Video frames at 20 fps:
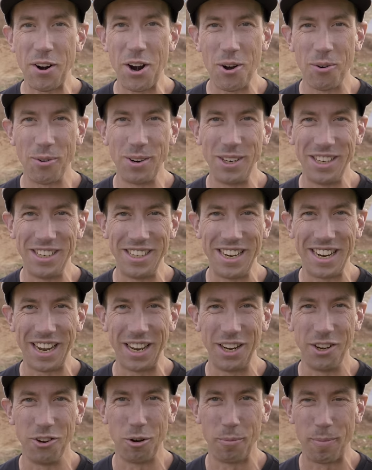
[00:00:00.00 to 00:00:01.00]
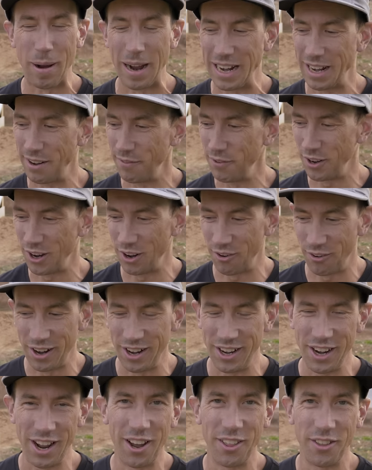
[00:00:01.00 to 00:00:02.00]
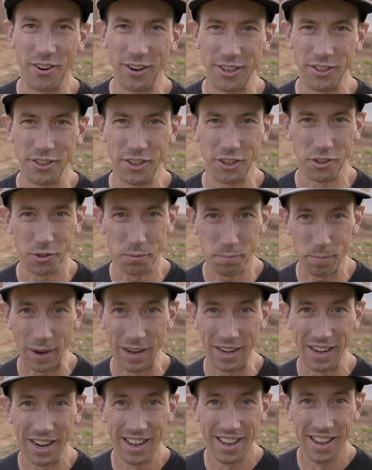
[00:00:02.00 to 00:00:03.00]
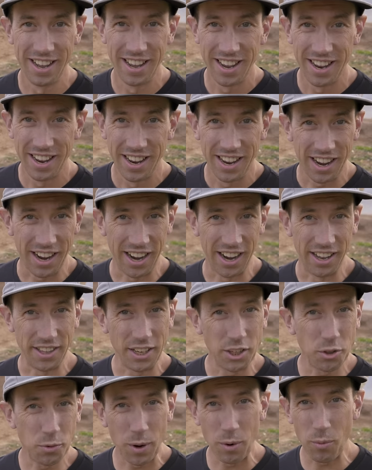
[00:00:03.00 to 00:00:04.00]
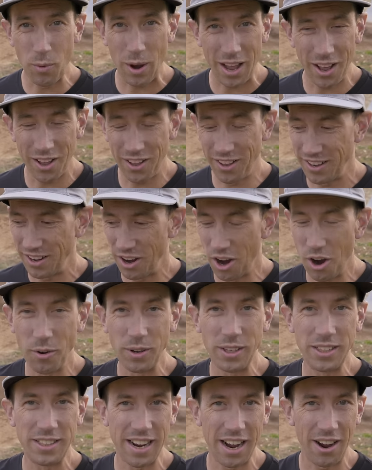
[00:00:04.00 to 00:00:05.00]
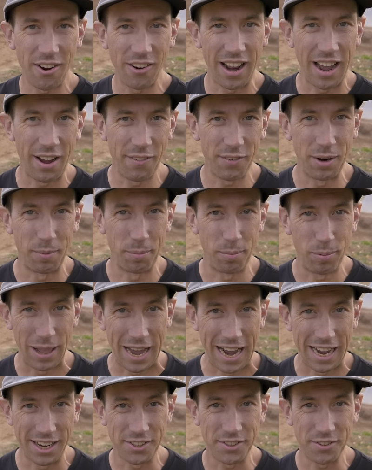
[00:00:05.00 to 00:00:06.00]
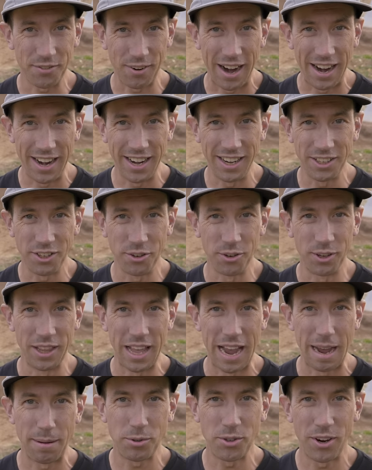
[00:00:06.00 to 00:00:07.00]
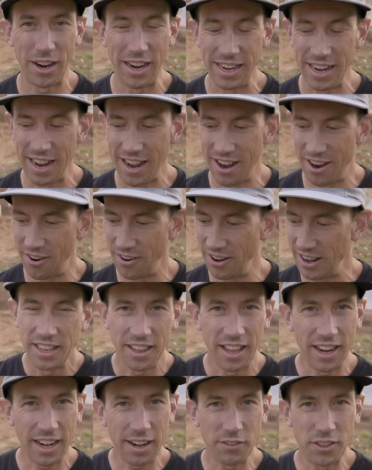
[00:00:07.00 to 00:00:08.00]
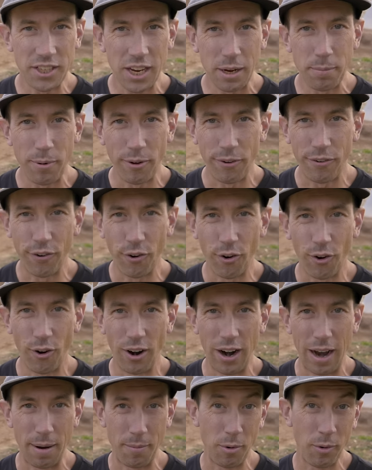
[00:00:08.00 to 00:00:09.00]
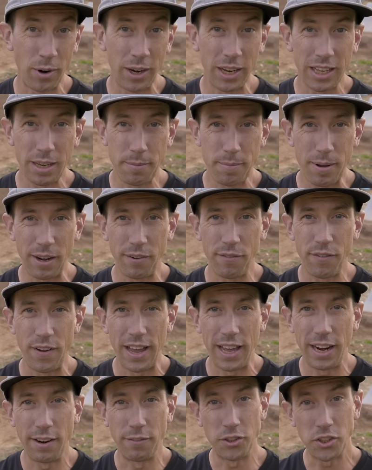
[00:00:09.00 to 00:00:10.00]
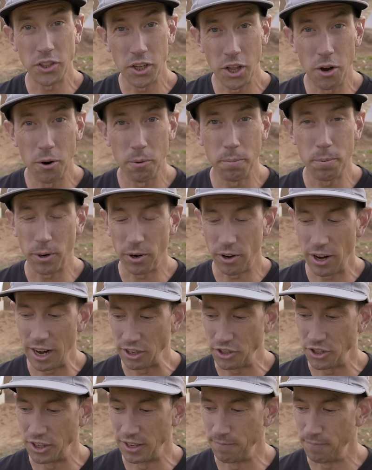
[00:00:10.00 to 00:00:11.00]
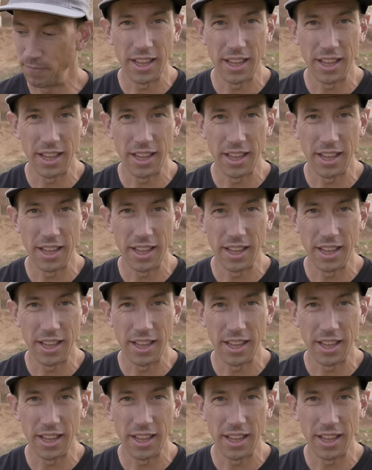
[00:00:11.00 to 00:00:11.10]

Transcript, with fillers: know when you dig into a bike if you're gonna run into other issues, but Uh, these went well. Owen's out having a blast riding, doing laps right now. Like I've said before, I'm a really big fan of slow progression.